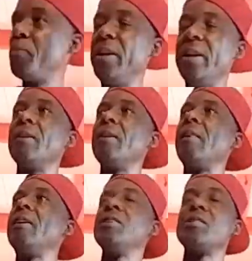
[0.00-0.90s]
play
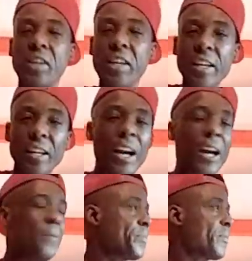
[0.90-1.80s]

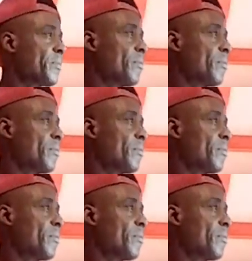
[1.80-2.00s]
Skateland,